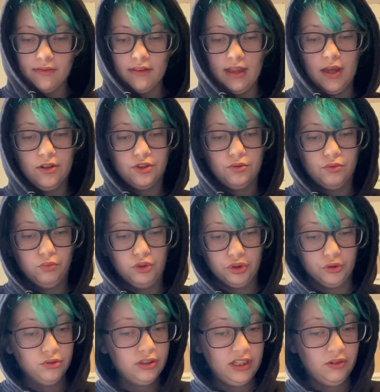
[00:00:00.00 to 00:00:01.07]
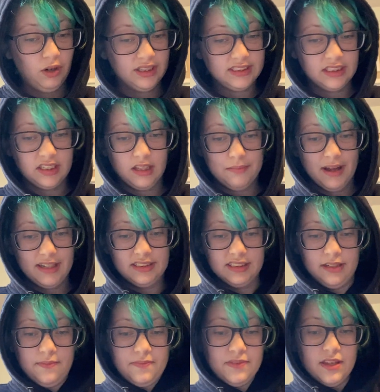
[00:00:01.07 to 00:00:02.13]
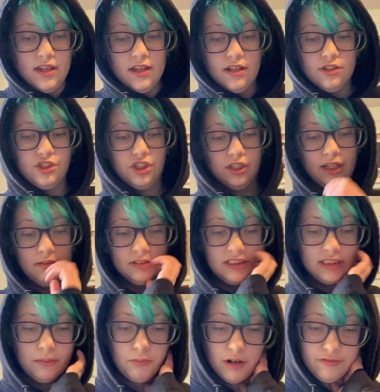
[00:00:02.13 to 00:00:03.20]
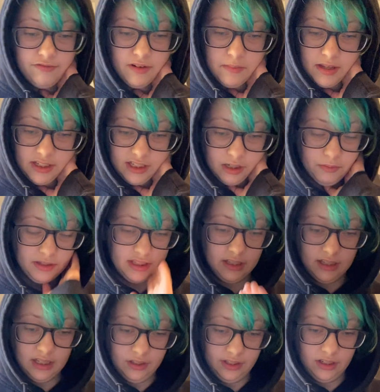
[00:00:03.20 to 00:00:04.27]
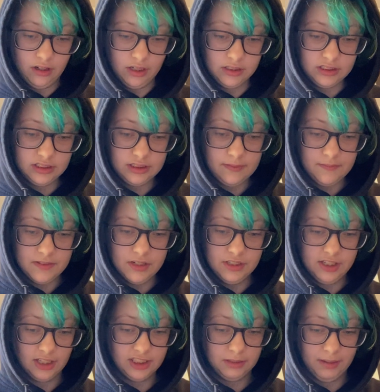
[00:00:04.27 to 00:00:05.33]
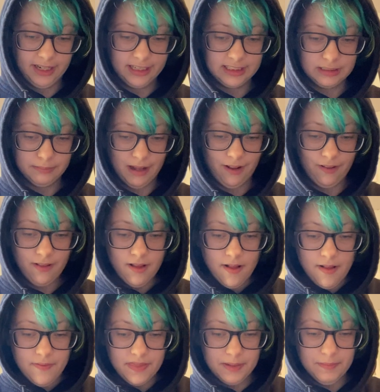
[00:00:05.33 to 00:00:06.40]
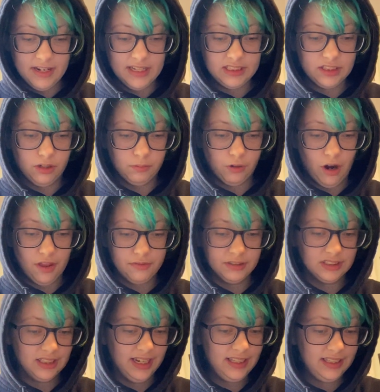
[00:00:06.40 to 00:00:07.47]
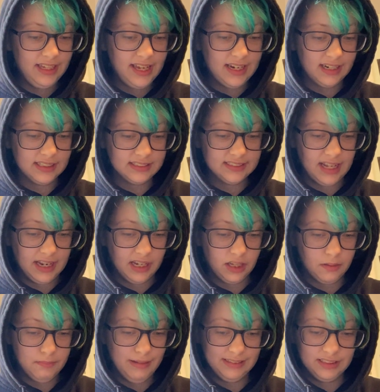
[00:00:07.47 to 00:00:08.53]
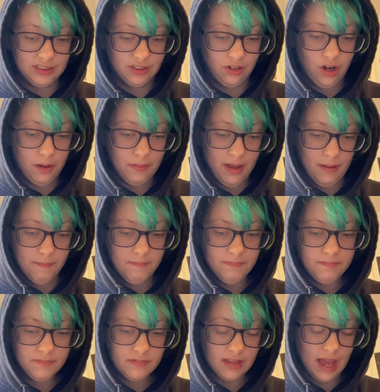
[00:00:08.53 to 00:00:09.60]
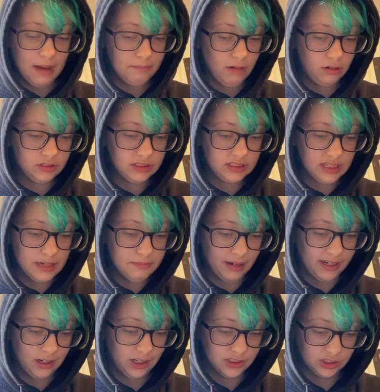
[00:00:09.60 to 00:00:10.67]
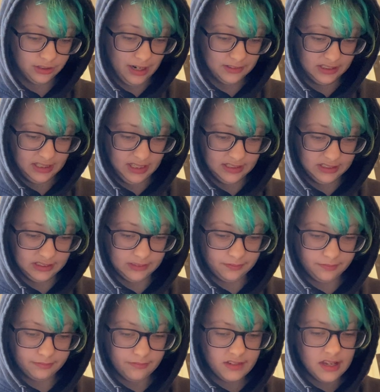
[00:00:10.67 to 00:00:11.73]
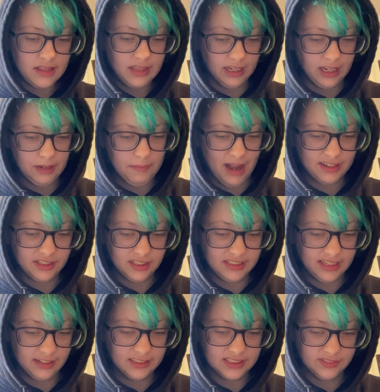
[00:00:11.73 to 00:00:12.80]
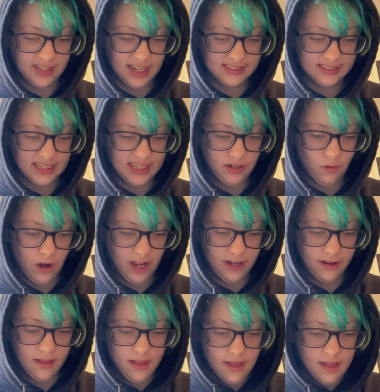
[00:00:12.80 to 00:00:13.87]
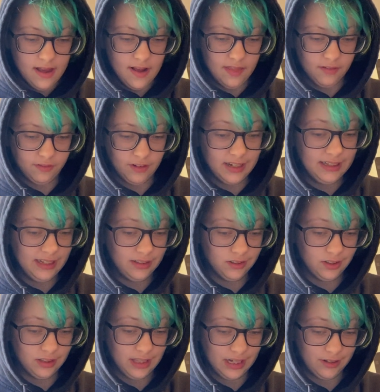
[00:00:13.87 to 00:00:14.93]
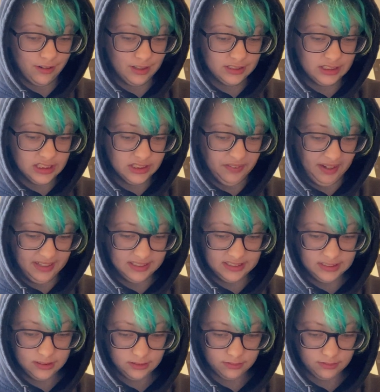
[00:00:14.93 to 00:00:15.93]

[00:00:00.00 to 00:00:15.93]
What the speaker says: it truly wasn't the medicine. Shilian was somewhat familiar with the healing arts. Judging by its smell, the medicinal broth was likely an anesthetic meant to calm him. At most, it might cause drowsiness. Thinking back to the terrace of cascading wine and the frightening look that crossed his face,